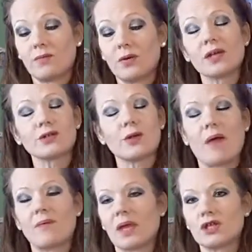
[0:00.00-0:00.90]
if you guys are
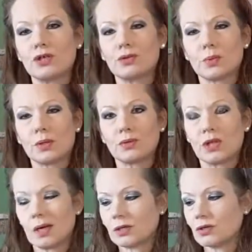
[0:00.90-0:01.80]
having issues with those
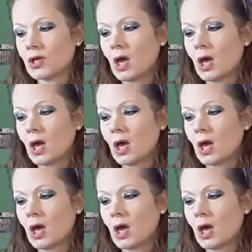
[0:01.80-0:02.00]
doctors,